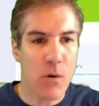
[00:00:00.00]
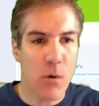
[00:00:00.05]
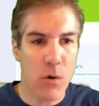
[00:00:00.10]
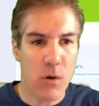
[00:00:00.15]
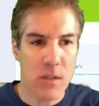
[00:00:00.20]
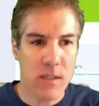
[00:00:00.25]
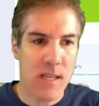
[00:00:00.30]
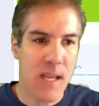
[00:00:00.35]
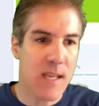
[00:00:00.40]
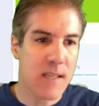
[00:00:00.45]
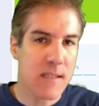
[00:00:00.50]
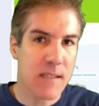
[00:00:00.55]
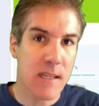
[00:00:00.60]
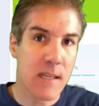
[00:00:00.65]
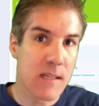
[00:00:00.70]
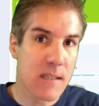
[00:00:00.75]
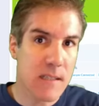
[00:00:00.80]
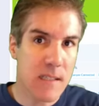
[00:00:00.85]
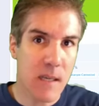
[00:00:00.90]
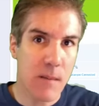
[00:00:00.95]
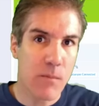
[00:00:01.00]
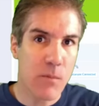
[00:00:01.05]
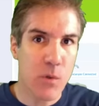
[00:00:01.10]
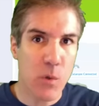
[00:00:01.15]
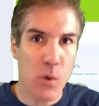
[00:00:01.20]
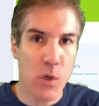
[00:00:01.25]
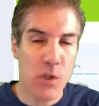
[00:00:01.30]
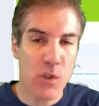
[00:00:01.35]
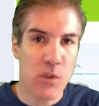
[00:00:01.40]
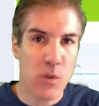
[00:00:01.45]
or testing some
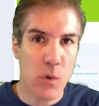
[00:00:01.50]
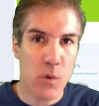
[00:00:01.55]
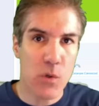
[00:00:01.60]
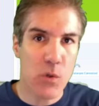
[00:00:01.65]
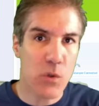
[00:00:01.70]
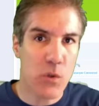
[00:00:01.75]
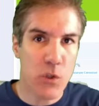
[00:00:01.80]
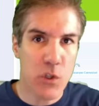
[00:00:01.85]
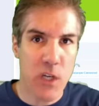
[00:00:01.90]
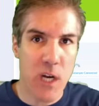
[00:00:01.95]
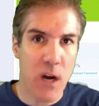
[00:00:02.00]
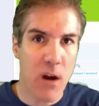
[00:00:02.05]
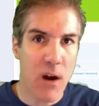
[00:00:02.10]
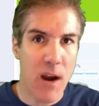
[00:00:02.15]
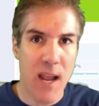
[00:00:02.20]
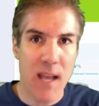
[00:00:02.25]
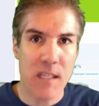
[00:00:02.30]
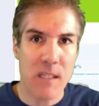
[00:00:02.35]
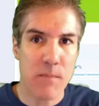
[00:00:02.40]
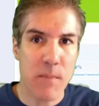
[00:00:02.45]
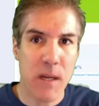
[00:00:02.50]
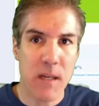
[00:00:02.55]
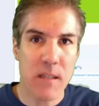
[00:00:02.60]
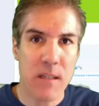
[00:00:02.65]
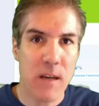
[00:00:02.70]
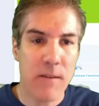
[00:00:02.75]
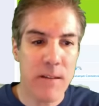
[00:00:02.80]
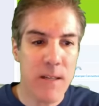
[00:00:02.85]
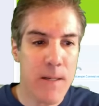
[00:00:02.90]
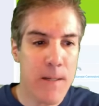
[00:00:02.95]
sort of social share aspect
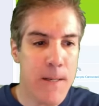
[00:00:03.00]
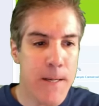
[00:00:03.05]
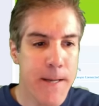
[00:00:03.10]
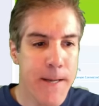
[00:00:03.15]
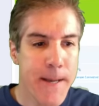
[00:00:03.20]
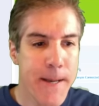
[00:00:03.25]
of it.